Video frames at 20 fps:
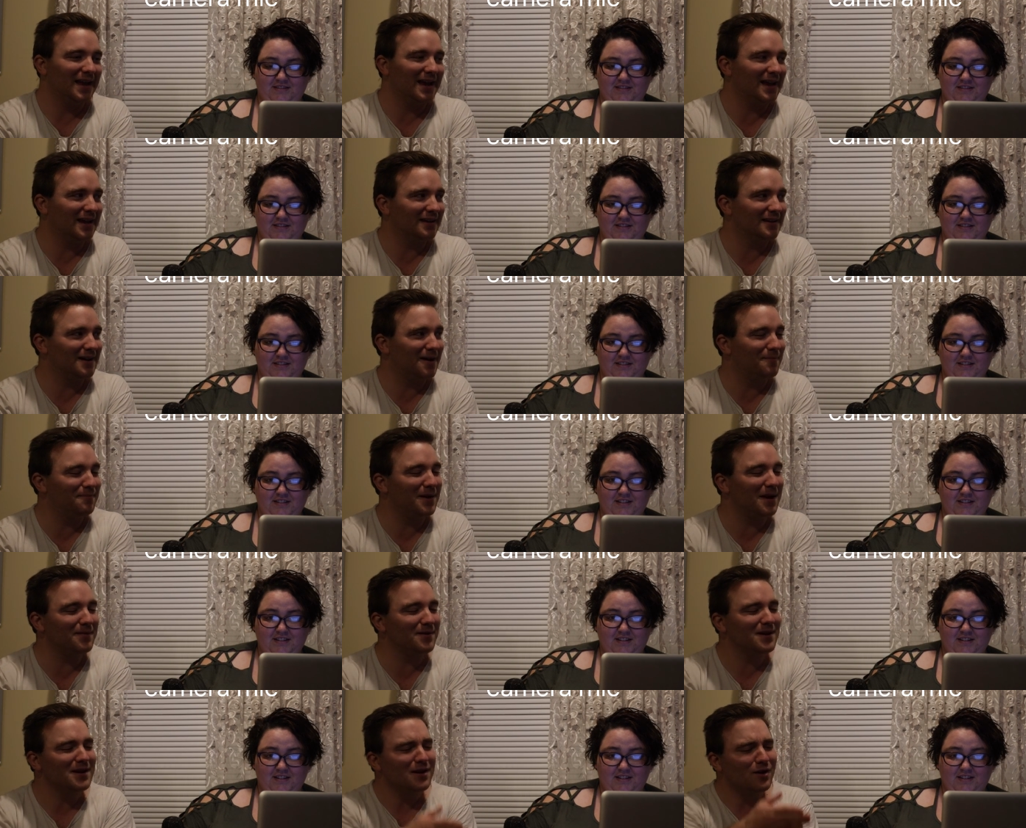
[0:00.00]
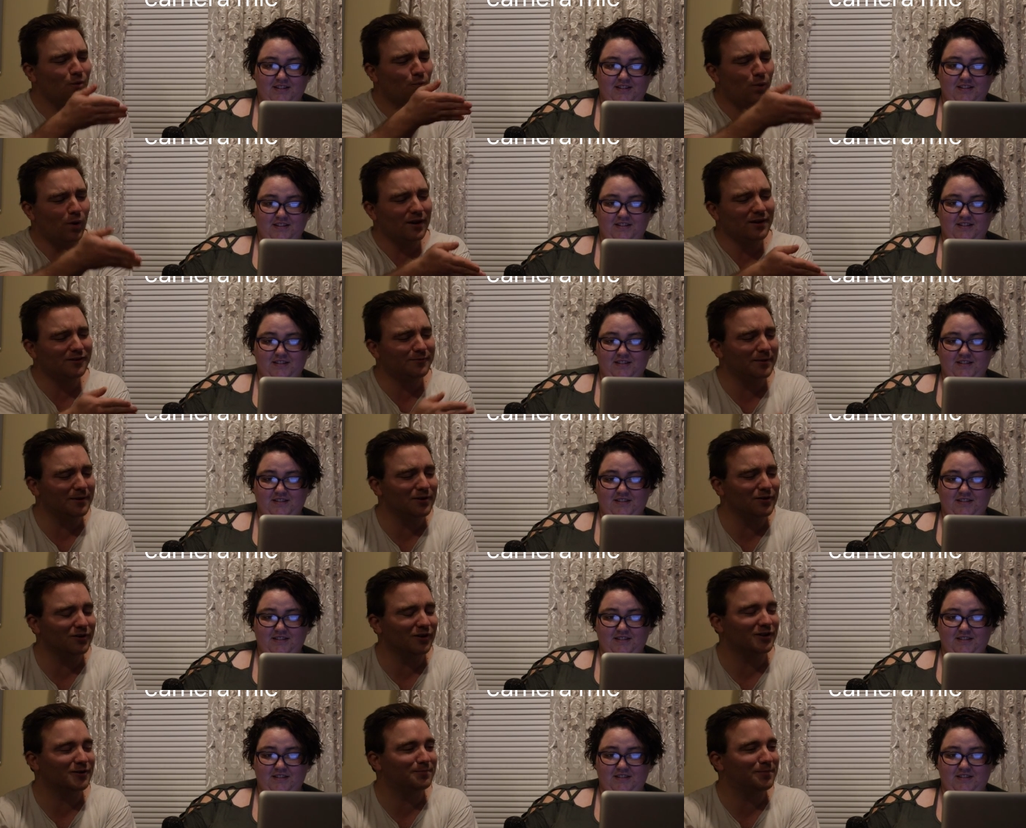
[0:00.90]
Speaker 1: And baby, what has
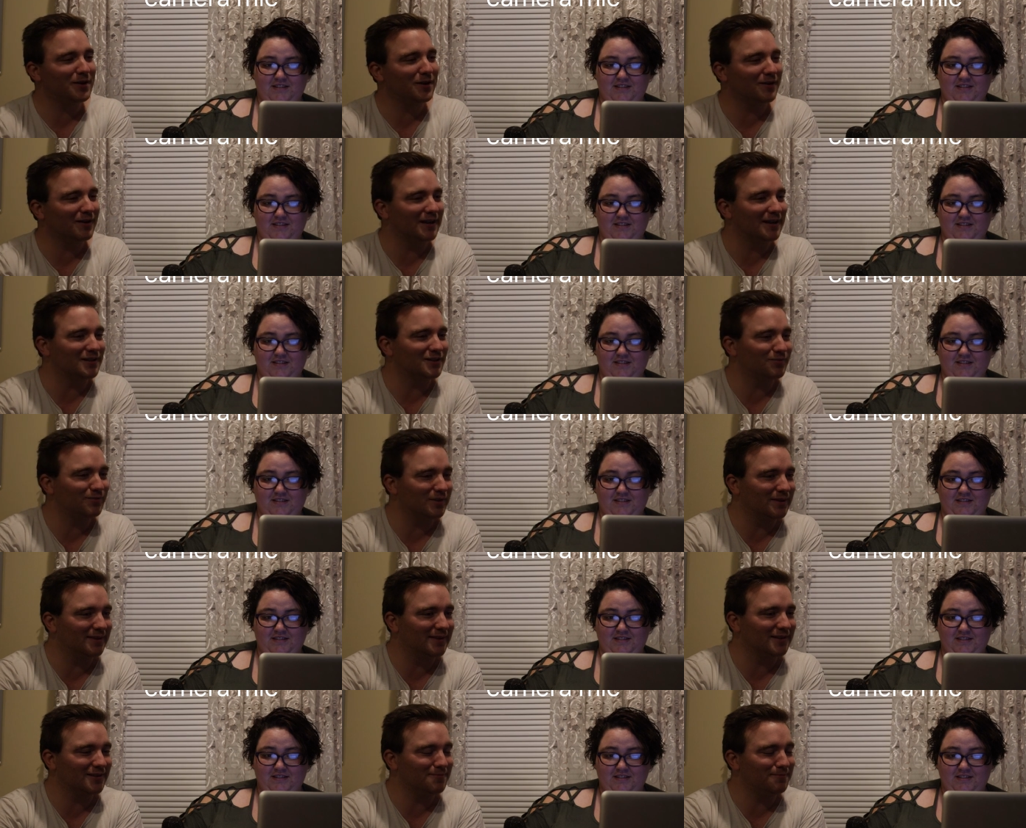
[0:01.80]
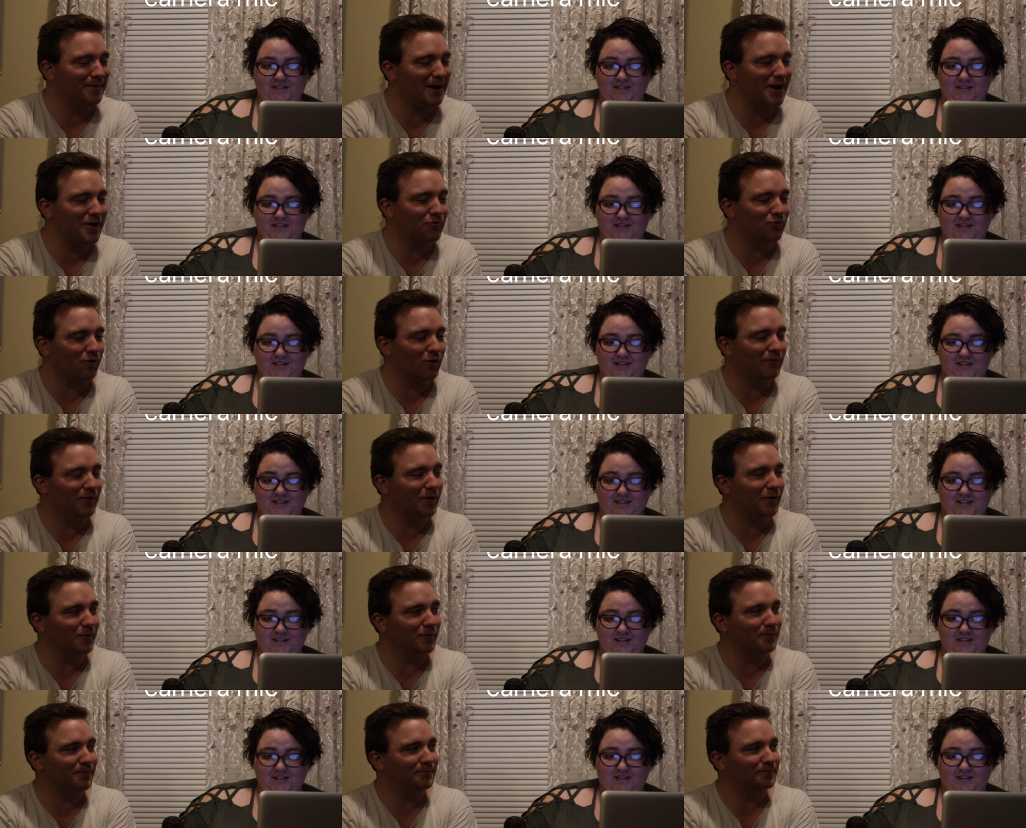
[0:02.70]
been your experience with this
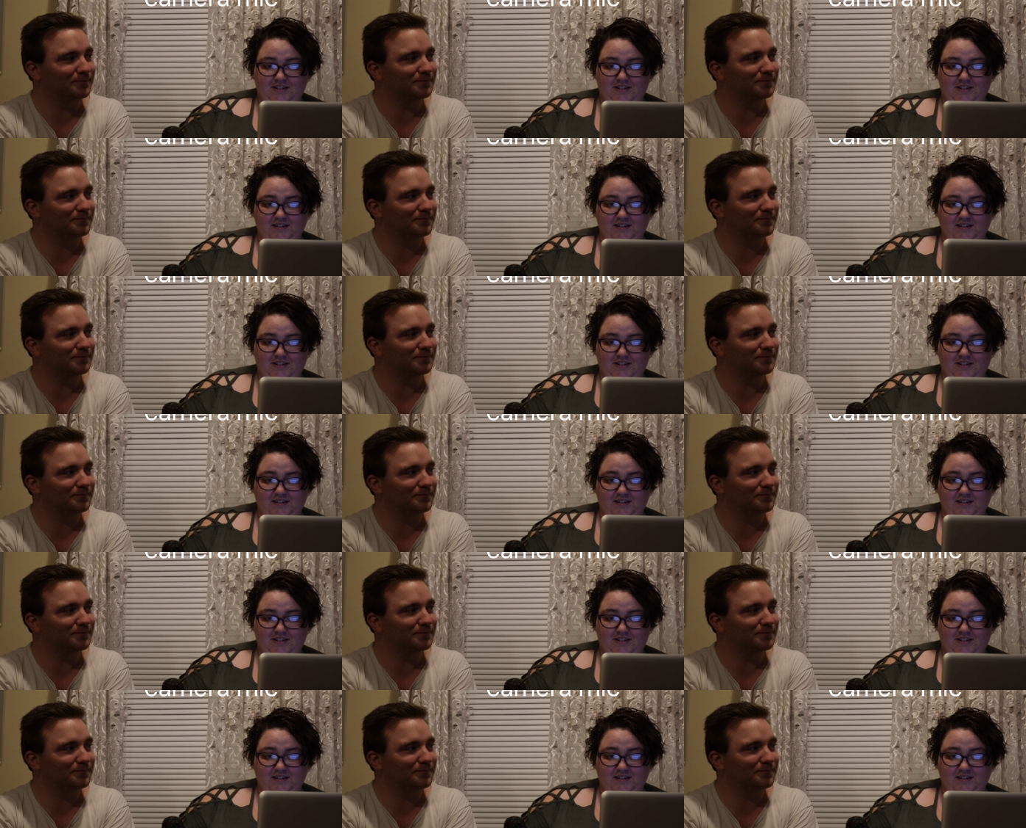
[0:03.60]
microphone?